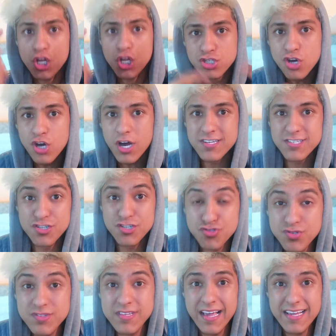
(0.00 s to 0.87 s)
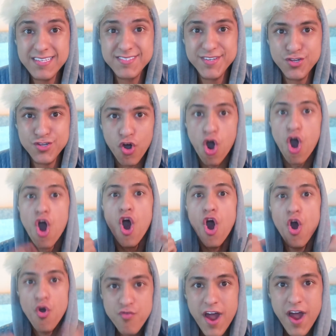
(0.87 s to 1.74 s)
So guys, on today's video,
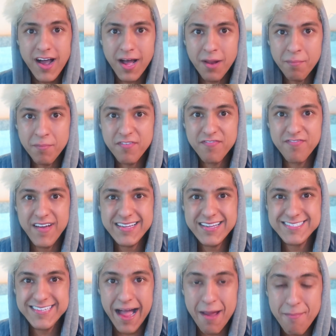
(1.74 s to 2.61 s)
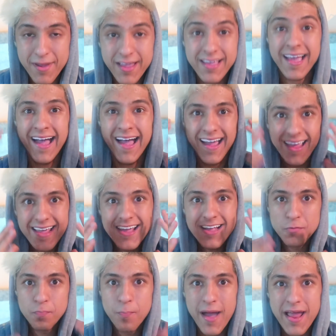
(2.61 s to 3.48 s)
we are gonna be FaceTiming
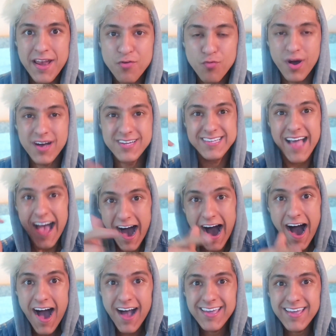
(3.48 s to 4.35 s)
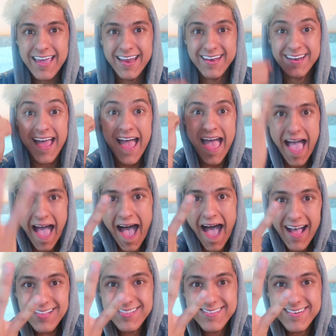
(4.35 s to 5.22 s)
Eat Pennywise again
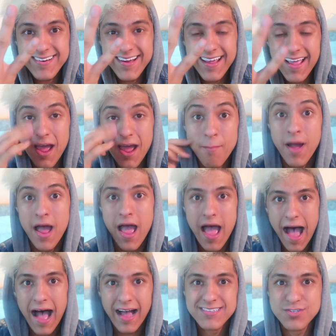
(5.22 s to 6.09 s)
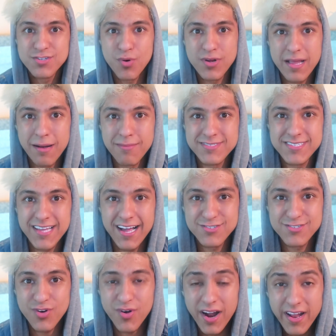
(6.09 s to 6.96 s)
at 3 a.m. and see what happens,
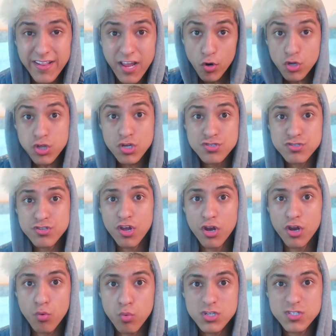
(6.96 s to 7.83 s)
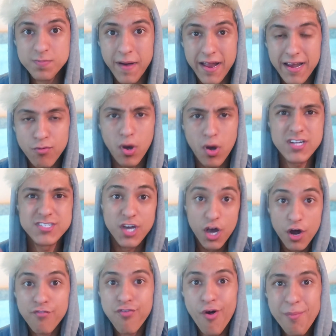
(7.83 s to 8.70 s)
guys. Alright, for those who don't know who's Pennywise
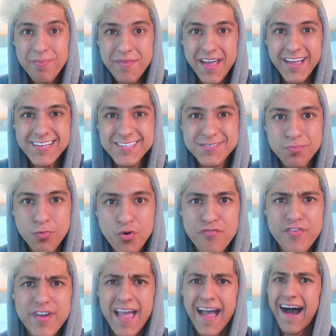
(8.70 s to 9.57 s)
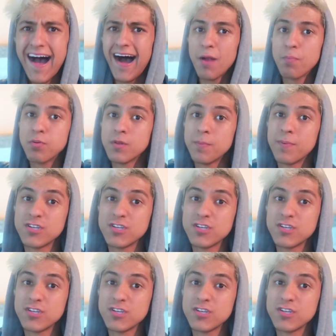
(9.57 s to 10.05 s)
from the It movie, I'll put a